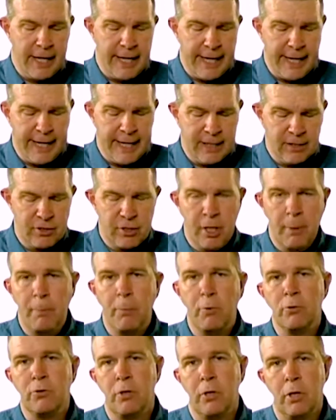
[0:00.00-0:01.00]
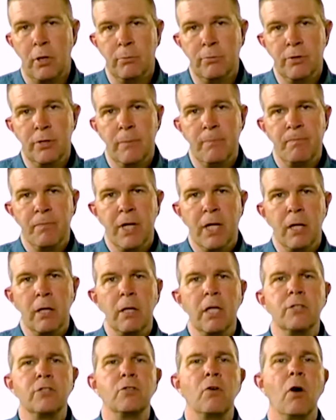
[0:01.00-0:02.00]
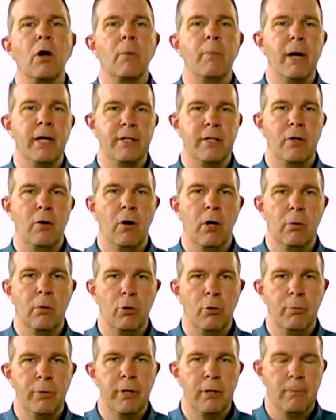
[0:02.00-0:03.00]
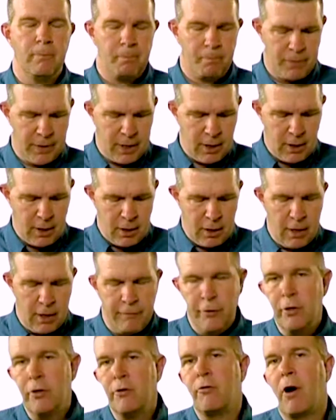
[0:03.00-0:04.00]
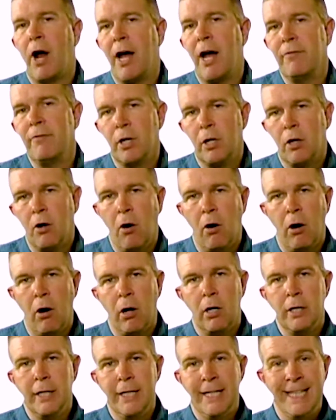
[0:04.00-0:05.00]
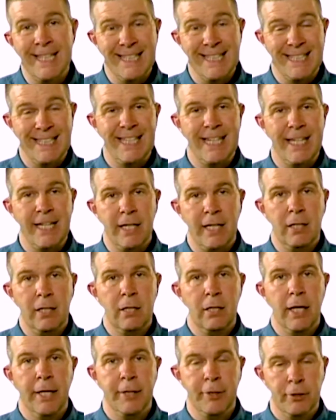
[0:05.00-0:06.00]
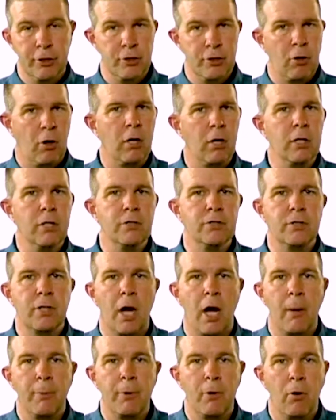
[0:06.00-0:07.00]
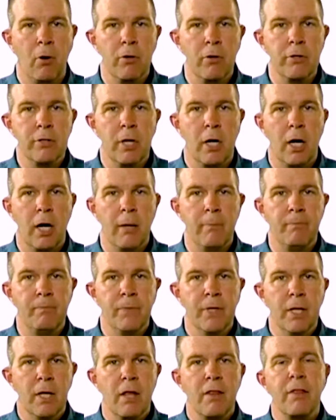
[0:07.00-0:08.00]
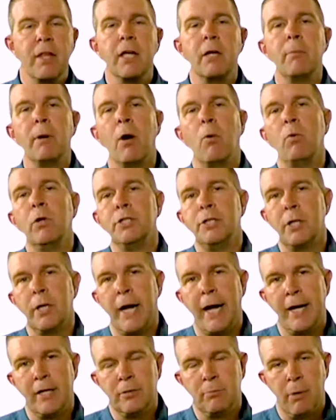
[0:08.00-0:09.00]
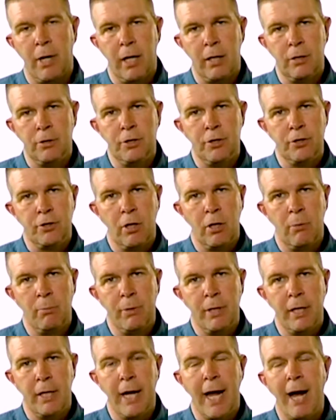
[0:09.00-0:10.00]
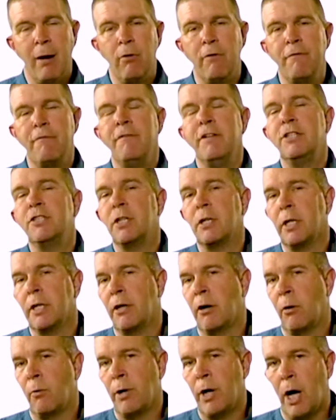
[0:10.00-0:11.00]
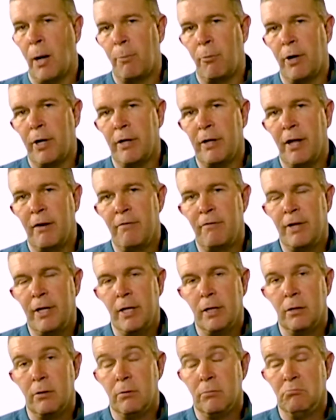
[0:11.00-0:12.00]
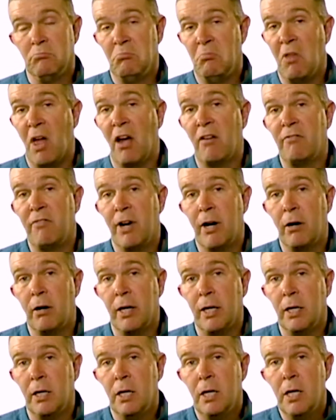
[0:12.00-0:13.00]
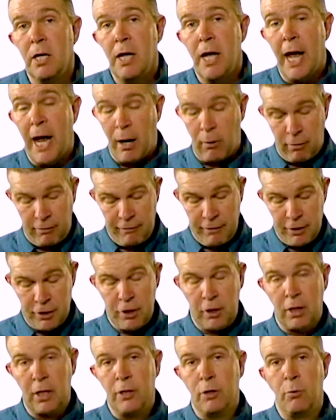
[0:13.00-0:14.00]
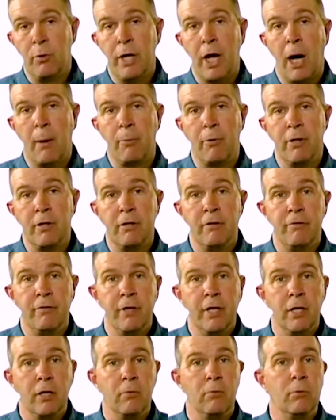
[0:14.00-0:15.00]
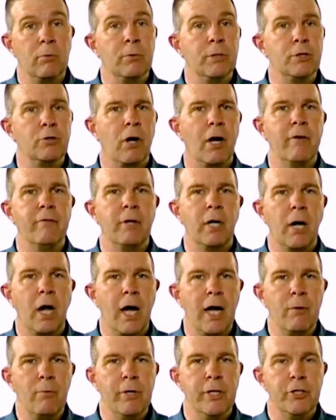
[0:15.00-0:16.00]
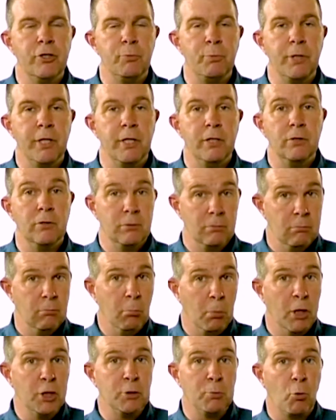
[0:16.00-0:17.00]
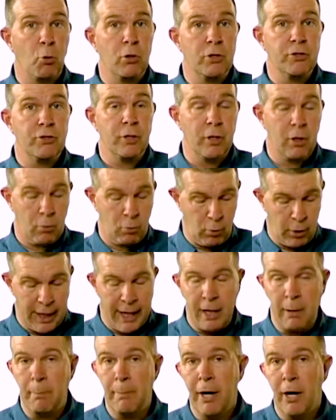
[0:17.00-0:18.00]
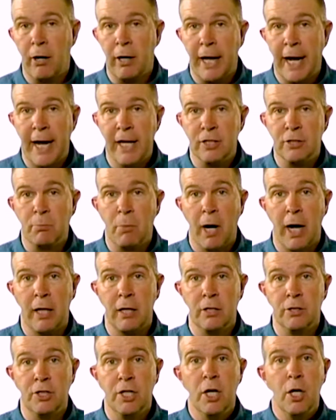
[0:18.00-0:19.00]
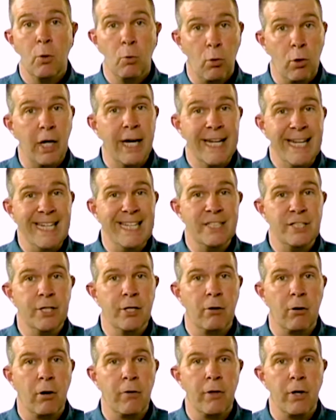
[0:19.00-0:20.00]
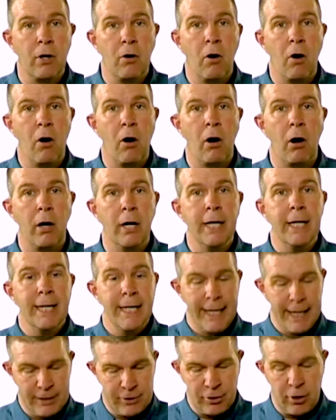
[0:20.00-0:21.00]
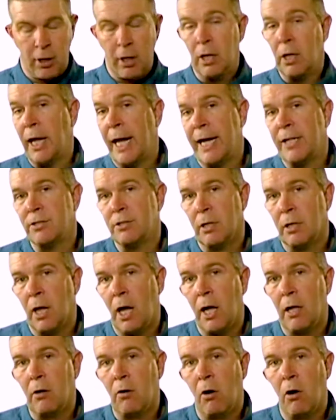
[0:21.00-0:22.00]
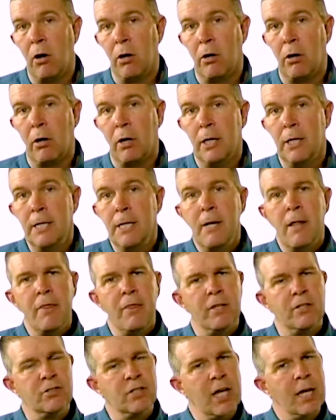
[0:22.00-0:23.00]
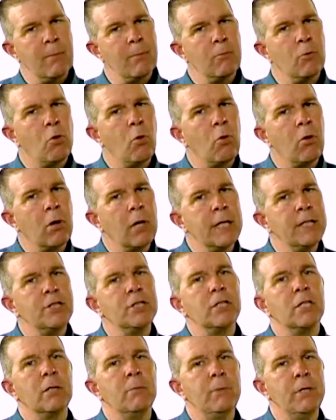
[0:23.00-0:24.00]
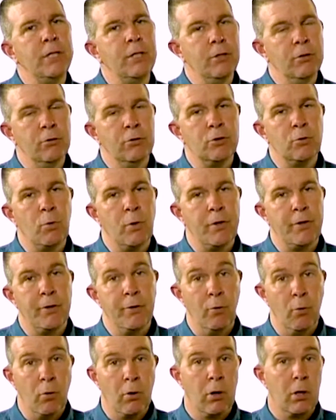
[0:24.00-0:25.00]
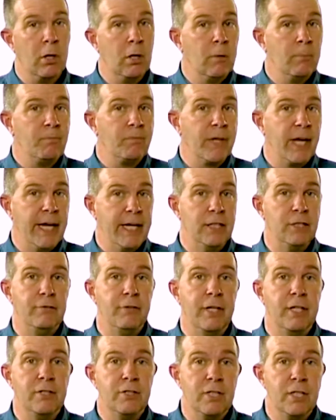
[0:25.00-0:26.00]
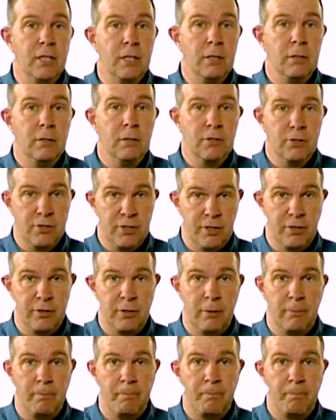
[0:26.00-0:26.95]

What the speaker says: In simple terms, let's talk about the automobile. If you're driving a car in the city and you're starting and stopping all the time, think about what your gas mileage is going to be. How efficiently are we operating that vehicle? Not very. How efficiently do we operate the vehicle when we're driving at highway speeds? Much more so. We're getting better gas mileage. We're easier on the car. It's going to last a lot longer. The same correlation can be used with your HVAC system.